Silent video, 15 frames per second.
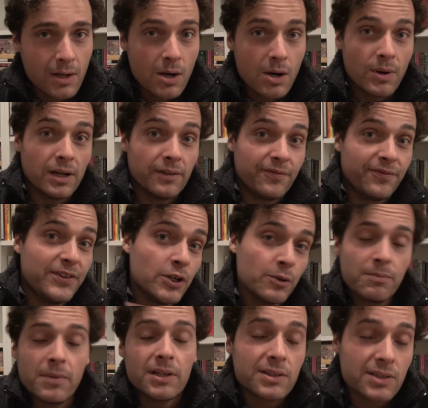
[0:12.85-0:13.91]
Well, a few
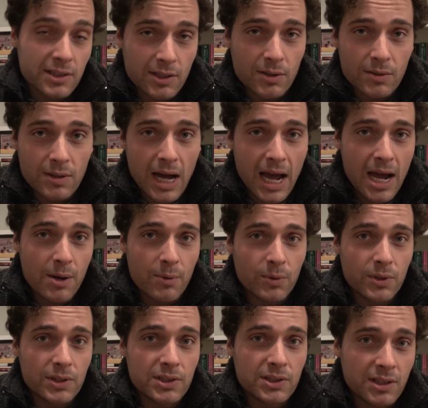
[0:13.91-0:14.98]
months ago, I
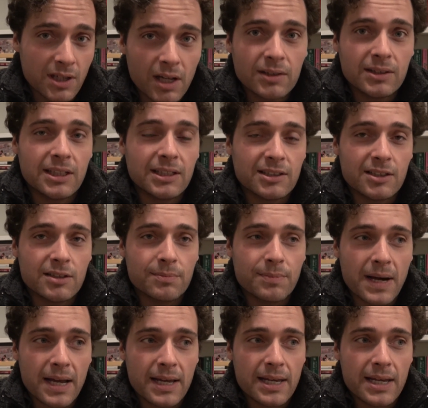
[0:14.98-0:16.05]
was contacted
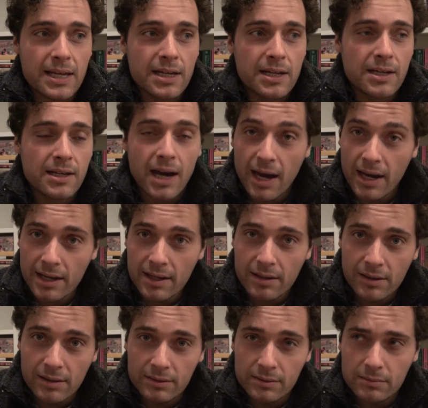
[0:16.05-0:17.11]
by a guy
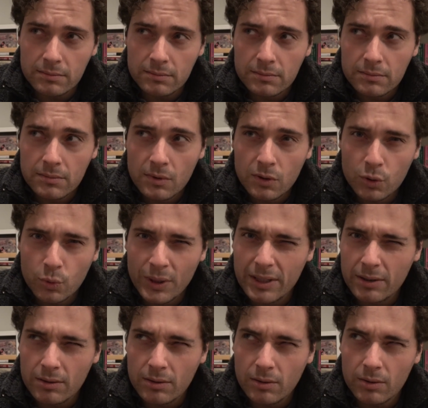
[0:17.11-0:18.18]
on
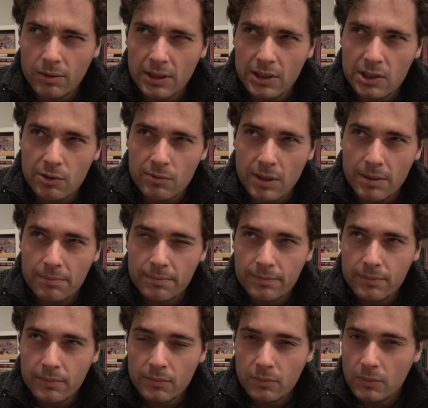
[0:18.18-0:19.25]
Twitter or Instagram.
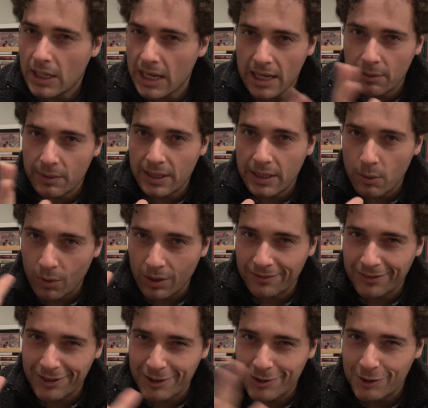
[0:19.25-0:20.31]
Anyway, one of
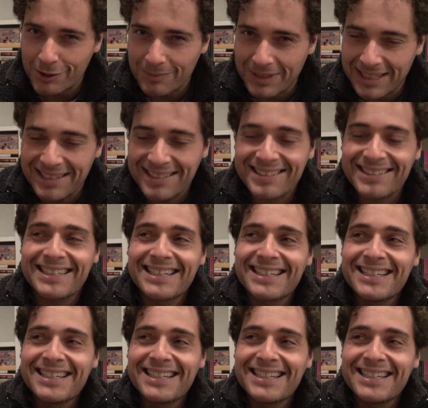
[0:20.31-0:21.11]
the social medias.